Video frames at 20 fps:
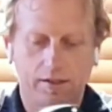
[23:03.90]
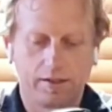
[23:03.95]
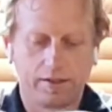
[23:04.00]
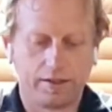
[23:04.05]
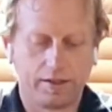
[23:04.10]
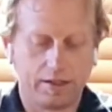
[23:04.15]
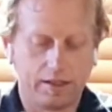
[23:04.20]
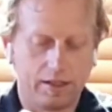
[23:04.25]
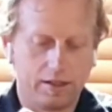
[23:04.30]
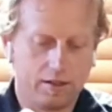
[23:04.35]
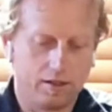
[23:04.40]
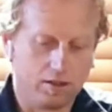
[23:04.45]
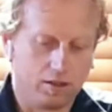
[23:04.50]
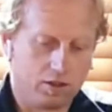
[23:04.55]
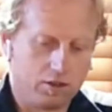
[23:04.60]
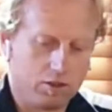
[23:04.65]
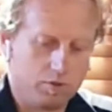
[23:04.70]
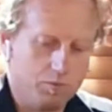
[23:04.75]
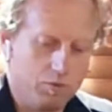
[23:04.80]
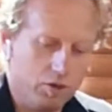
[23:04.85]
Then I
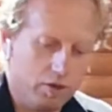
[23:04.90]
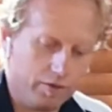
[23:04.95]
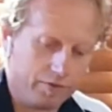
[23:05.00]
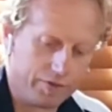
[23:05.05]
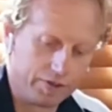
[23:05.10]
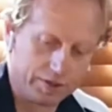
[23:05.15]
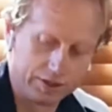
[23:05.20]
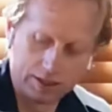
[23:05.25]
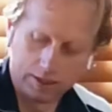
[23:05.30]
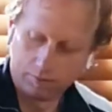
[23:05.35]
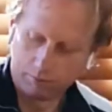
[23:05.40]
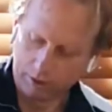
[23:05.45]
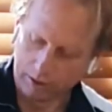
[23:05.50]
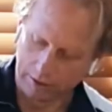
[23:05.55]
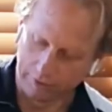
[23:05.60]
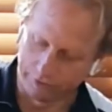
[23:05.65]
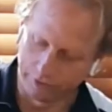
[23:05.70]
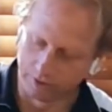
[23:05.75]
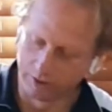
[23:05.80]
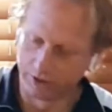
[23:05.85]
removed the
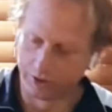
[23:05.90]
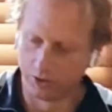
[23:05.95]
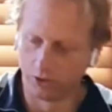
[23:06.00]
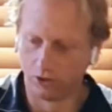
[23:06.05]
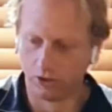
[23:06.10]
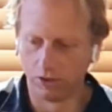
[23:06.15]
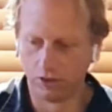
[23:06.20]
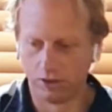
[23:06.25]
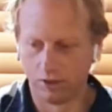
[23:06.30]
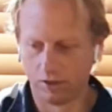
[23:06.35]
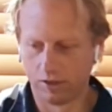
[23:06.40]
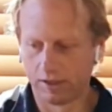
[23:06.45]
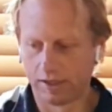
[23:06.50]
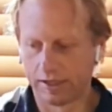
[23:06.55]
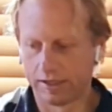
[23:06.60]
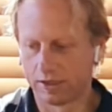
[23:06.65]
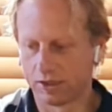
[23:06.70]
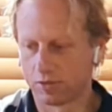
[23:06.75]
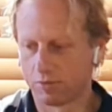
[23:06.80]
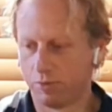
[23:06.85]
template from the door
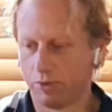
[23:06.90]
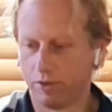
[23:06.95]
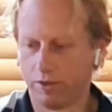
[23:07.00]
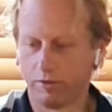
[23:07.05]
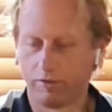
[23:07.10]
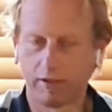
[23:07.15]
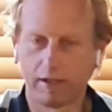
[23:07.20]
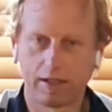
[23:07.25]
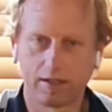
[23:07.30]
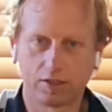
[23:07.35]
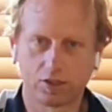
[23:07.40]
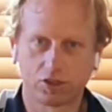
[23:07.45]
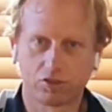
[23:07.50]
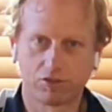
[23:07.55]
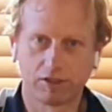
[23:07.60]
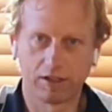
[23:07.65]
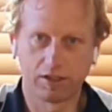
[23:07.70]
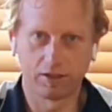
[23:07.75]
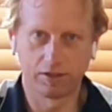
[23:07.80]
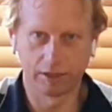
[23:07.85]
and just put the router
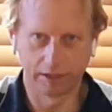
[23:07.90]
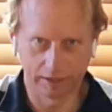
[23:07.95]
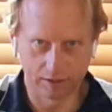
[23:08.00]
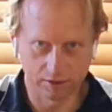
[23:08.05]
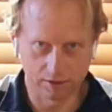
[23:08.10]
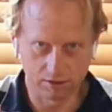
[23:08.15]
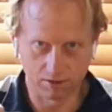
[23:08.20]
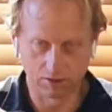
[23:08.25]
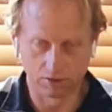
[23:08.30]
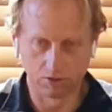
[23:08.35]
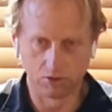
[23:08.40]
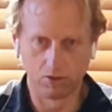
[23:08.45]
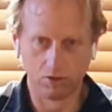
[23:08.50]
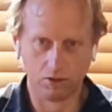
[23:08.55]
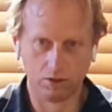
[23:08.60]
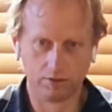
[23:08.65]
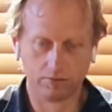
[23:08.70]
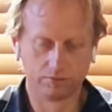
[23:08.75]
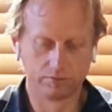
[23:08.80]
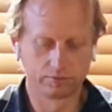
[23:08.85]
straight on the edge of the
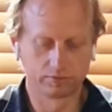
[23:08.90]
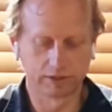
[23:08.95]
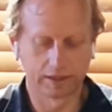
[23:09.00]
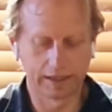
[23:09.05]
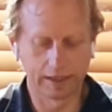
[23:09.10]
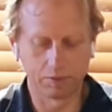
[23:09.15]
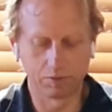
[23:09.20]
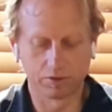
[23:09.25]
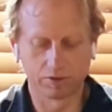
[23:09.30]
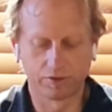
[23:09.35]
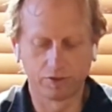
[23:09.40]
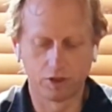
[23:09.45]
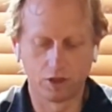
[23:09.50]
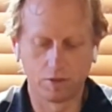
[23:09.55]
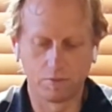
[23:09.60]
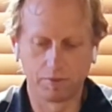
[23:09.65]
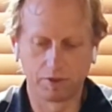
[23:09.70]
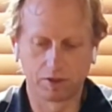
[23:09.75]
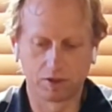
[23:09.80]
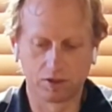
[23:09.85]
door. And that was
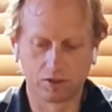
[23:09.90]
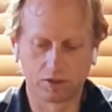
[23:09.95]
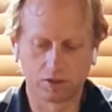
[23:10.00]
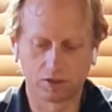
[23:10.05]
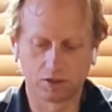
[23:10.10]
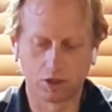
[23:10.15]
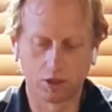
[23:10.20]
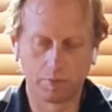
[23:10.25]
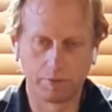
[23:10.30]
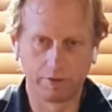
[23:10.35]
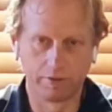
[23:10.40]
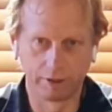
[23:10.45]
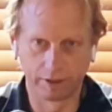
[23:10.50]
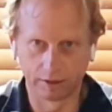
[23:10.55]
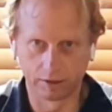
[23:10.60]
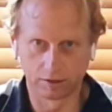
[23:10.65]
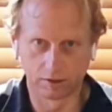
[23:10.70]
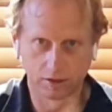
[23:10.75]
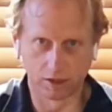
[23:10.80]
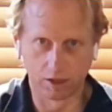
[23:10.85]
fine because the copy
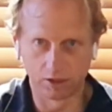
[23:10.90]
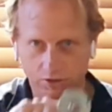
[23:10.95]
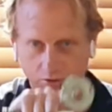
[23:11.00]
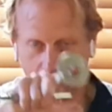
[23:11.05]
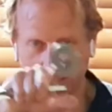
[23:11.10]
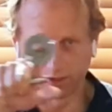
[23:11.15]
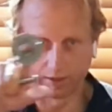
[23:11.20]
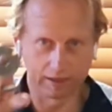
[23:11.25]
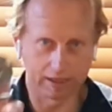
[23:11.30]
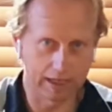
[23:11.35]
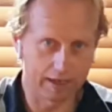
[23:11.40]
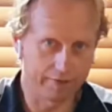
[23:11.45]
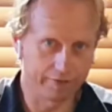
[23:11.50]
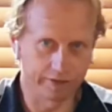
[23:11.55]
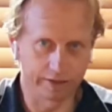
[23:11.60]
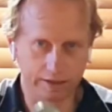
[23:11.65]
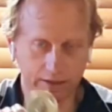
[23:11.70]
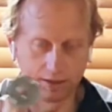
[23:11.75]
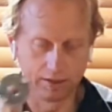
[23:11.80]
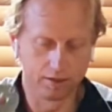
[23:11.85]
ring goes around the
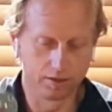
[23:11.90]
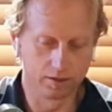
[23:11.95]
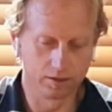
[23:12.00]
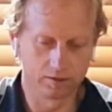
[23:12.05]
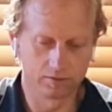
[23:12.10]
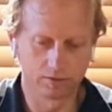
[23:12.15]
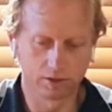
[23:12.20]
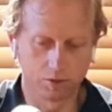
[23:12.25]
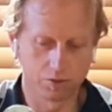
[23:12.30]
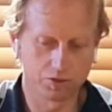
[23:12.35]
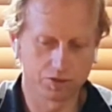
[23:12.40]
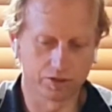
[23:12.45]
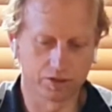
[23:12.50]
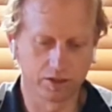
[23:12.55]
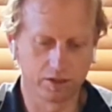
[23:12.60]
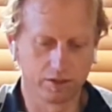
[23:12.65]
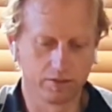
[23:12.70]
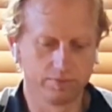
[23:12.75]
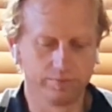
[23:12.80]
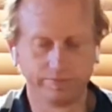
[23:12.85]
cavity. I wasn't
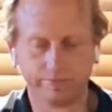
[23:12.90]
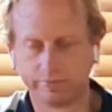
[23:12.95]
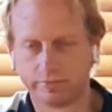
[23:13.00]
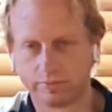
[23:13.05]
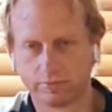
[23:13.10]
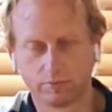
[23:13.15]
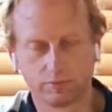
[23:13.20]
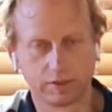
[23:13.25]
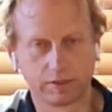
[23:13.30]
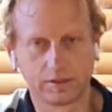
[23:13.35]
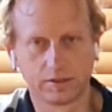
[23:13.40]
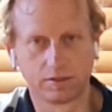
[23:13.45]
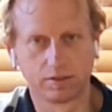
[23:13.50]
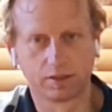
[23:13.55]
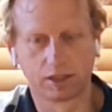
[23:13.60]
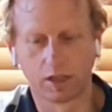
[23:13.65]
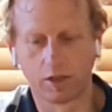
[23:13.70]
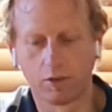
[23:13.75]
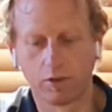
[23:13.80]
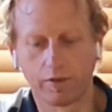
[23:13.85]
going to
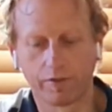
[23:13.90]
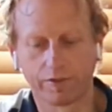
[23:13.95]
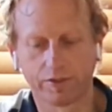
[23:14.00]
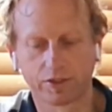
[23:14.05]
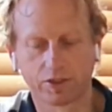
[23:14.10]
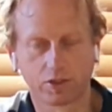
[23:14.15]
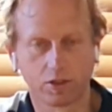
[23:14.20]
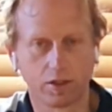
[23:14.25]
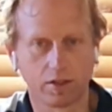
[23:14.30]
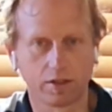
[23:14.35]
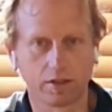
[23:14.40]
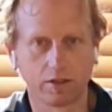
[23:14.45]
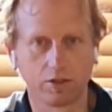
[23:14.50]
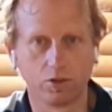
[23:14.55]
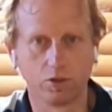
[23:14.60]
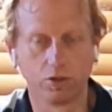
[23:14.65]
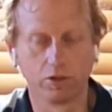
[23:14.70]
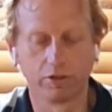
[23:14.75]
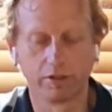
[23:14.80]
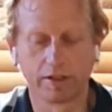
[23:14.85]
go off the side of the
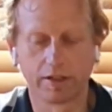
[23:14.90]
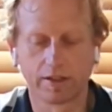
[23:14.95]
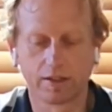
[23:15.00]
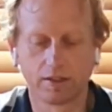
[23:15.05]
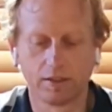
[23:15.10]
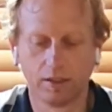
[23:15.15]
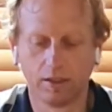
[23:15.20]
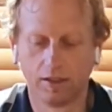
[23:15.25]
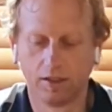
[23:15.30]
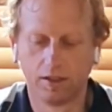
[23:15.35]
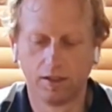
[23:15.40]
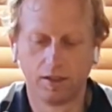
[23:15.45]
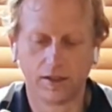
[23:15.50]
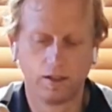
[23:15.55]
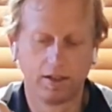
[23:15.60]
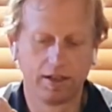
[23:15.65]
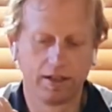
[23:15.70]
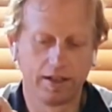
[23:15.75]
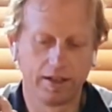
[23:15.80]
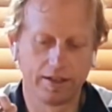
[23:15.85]
door or anything.
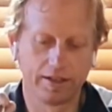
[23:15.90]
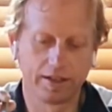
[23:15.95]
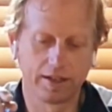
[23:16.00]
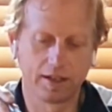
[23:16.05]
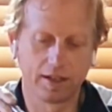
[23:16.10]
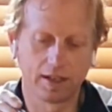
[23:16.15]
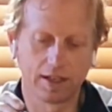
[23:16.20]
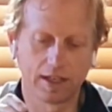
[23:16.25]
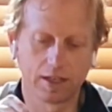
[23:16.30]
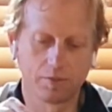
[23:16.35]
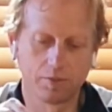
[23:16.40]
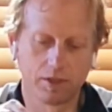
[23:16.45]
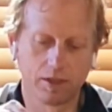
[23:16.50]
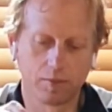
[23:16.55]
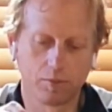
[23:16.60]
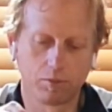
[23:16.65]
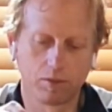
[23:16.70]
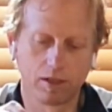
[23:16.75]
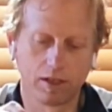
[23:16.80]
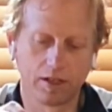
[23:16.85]
And that allowed me to
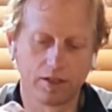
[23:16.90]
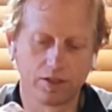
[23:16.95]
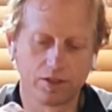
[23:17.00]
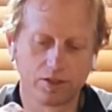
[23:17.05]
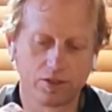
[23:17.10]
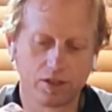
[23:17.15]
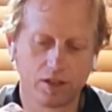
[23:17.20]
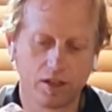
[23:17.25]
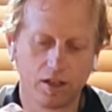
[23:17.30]
plunge